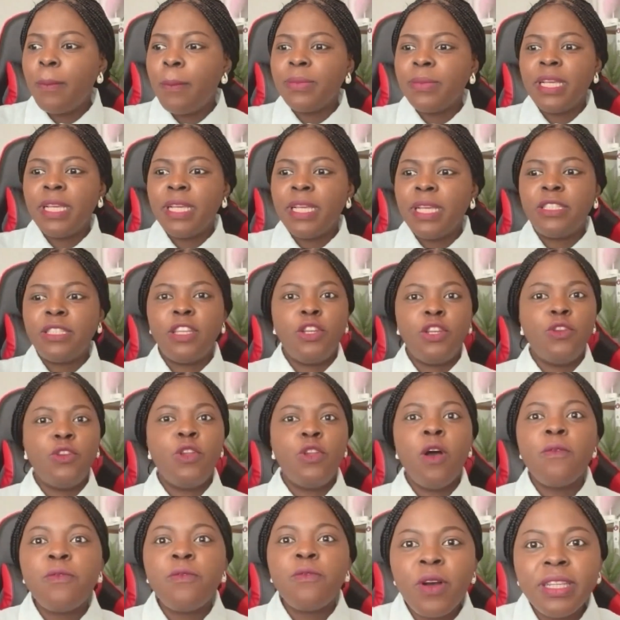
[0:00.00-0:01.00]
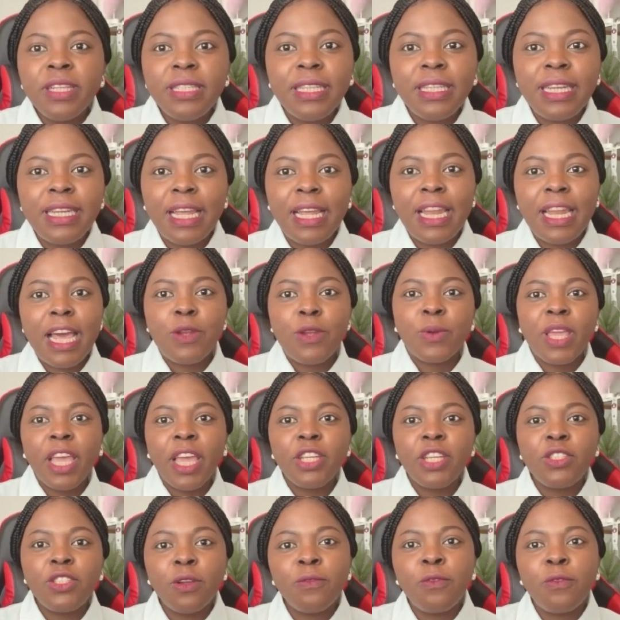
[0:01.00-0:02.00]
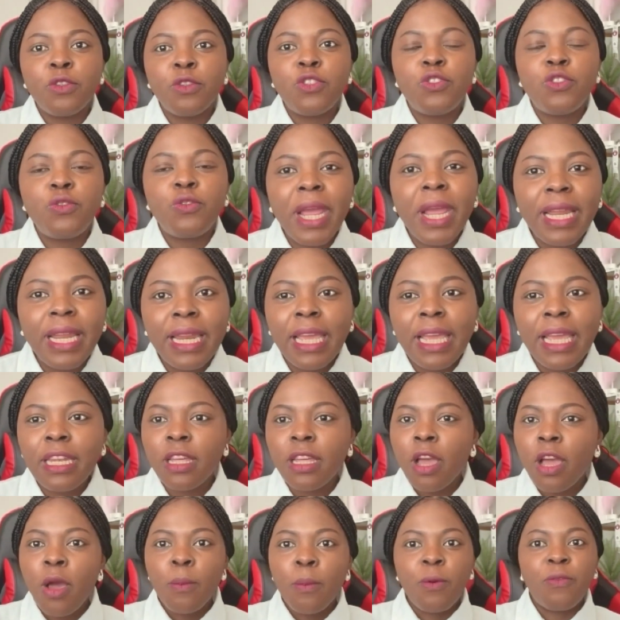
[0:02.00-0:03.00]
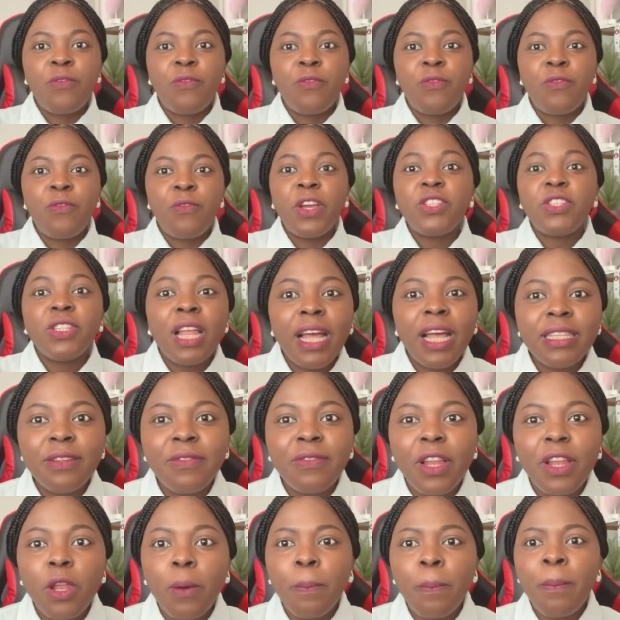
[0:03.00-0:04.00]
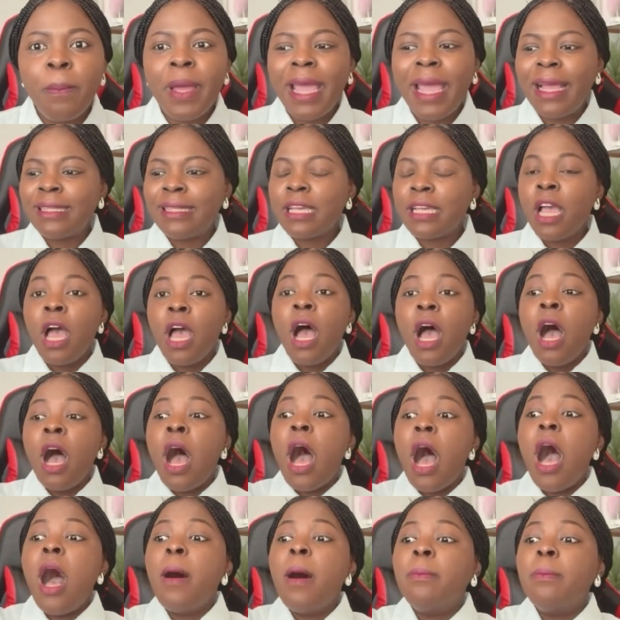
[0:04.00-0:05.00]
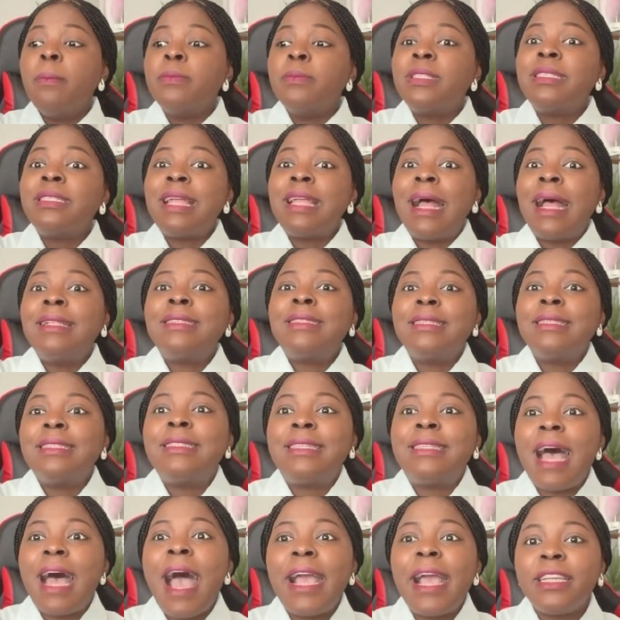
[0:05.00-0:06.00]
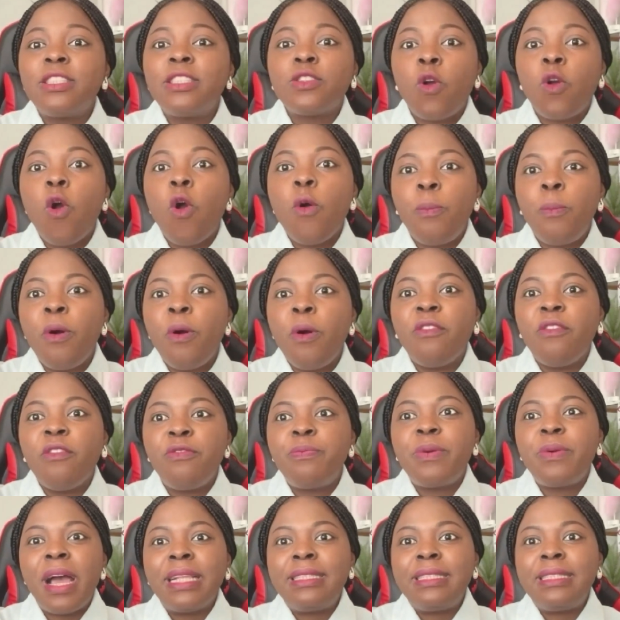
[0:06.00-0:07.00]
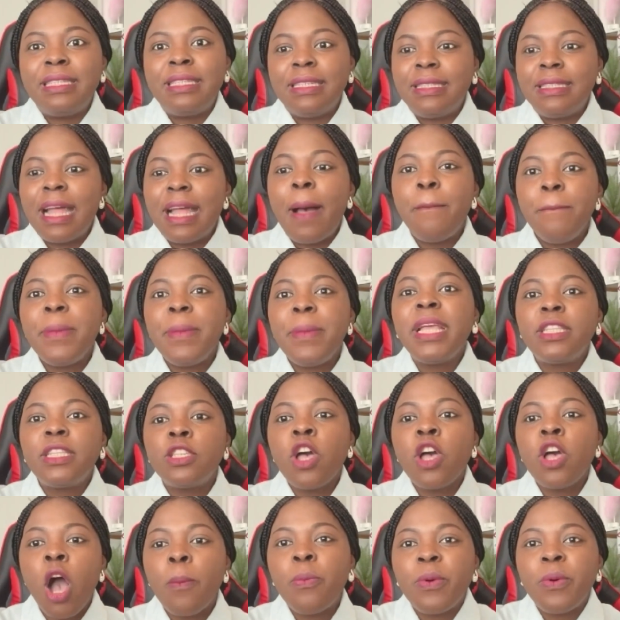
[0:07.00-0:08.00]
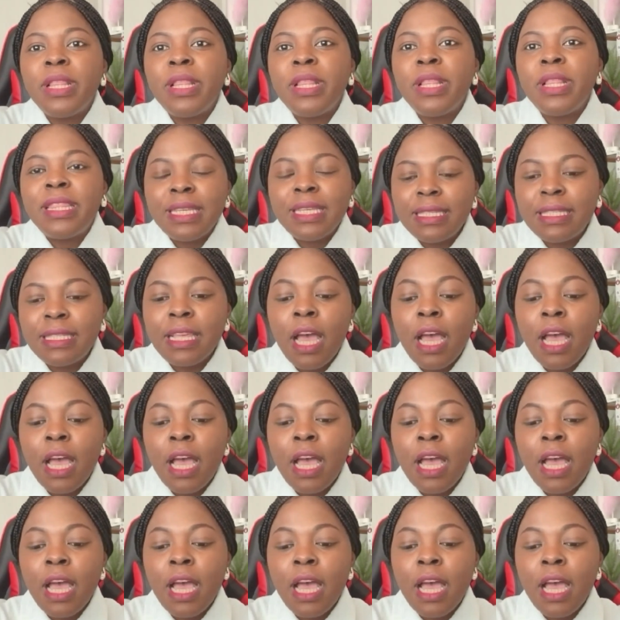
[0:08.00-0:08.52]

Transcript: there's enough funding and allocation for training, professional development, standardized scope of practice that meets up with this